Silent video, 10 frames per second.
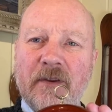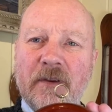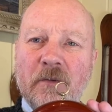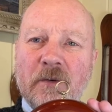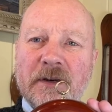
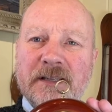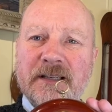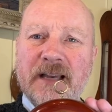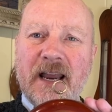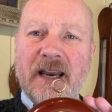your
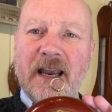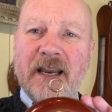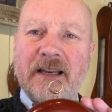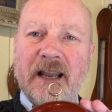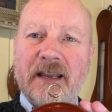set
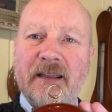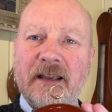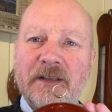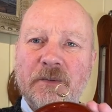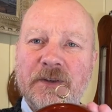hand like
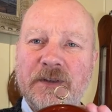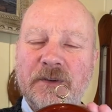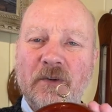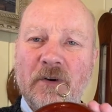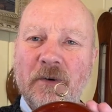this, which is
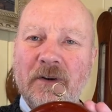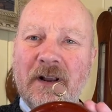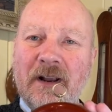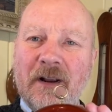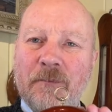normal,
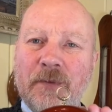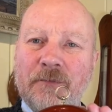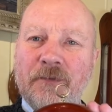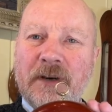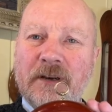
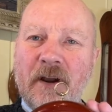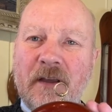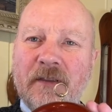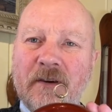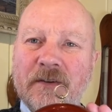but written
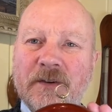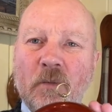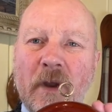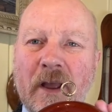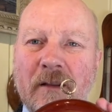on there as
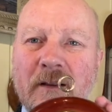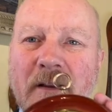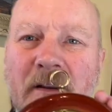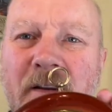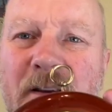well,
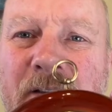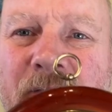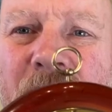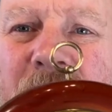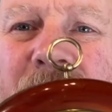if
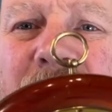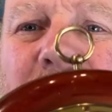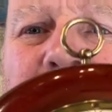you can see